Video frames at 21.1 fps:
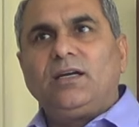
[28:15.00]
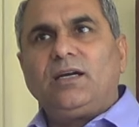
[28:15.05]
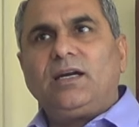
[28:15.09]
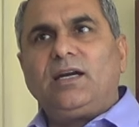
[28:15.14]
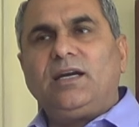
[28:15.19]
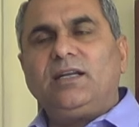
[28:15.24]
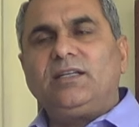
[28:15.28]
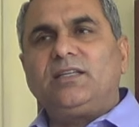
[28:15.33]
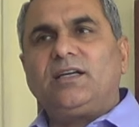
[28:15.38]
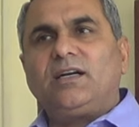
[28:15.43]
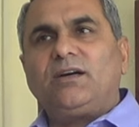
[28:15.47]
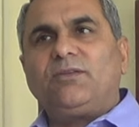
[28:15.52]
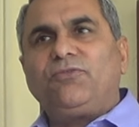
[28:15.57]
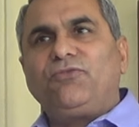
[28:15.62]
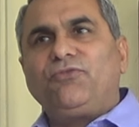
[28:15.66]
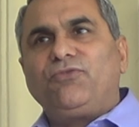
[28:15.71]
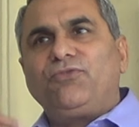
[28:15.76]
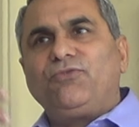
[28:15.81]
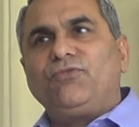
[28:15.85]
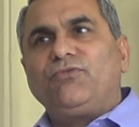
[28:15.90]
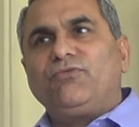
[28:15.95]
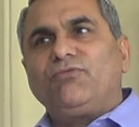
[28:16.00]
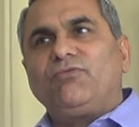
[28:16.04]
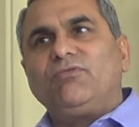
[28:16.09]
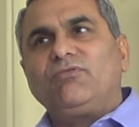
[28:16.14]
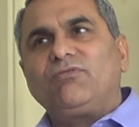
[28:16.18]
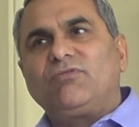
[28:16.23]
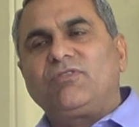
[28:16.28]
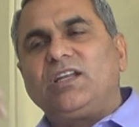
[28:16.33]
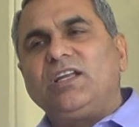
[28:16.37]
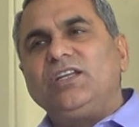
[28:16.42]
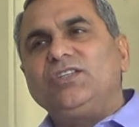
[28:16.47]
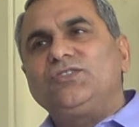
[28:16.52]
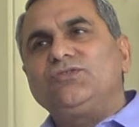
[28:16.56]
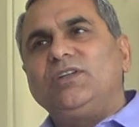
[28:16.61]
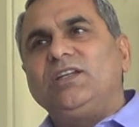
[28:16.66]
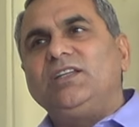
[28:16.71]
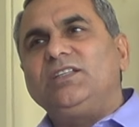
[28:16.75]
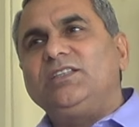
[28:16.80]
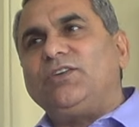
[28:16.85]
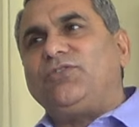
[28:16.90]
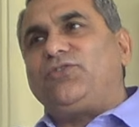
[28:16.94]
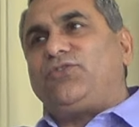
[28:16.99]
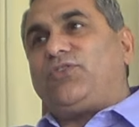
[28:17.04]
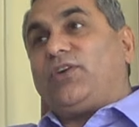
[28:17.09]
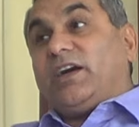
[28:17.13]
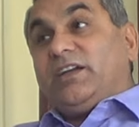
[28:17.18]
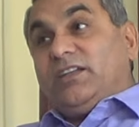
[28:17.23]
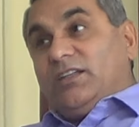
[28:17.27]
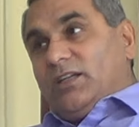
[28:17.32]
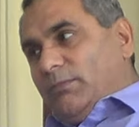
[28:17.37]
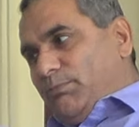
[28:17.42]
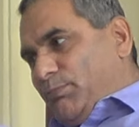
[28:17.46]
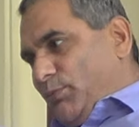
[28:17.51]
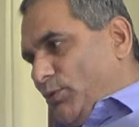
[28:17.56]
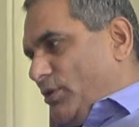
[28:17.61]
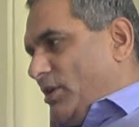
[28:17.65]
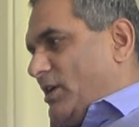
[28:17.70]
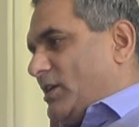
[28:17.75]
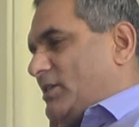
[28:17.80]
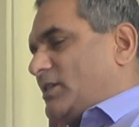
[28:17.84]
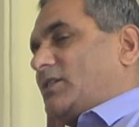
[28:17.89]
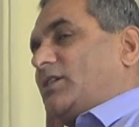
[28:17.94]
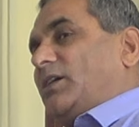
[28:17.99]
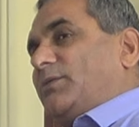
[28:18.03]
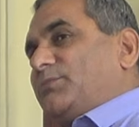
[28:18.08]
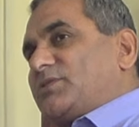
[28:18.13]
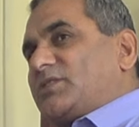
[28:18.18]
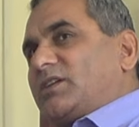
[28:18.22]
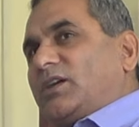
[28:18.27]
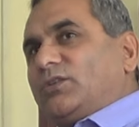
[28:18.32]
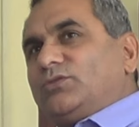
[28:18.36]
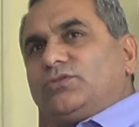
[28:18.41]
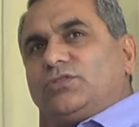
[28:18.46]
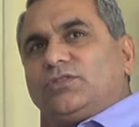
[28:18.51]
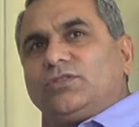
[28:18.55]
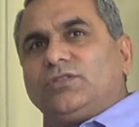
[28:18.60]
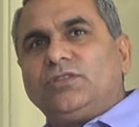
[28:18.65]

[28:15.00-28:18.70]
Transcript: and gradually the final product comes out.